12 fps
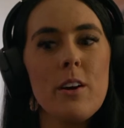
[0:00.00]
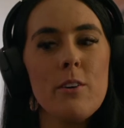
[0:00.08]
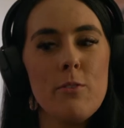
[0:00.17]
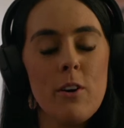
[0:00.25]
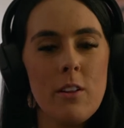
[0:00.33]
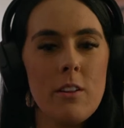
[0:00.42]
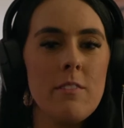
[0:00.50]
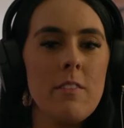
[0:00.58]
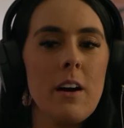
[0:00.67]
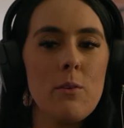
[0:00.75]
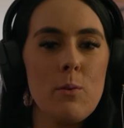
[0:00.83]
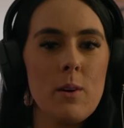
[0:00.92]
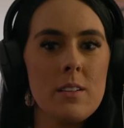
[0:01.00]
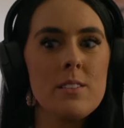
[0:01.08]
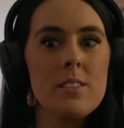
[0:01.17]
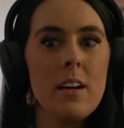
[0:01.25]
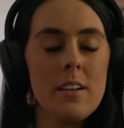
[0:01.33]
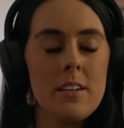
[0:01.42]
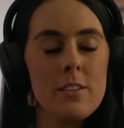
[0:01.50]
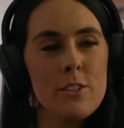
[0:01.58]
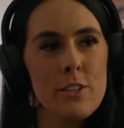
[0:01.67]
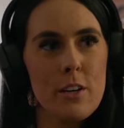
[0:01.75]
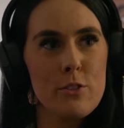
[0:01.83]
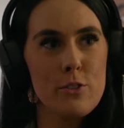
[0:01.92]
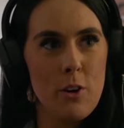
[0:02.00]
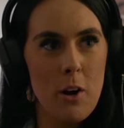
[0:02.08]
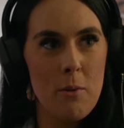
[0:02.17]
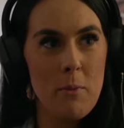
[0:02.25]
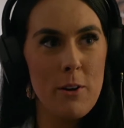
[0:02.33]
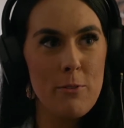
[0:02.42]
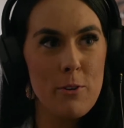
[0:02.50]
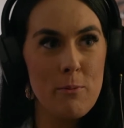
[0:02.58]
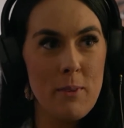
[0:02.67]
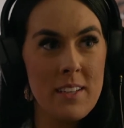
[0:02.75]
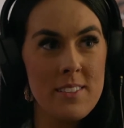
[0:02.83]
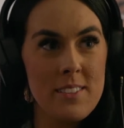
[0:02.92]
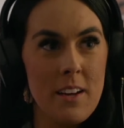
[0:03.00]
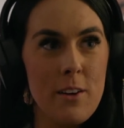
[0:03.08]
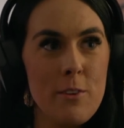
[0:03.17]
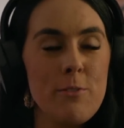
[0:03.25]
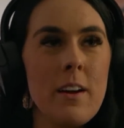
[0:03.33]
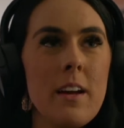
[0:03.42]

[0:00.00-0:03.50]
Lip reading: of all of that was that inner child trauma for myself,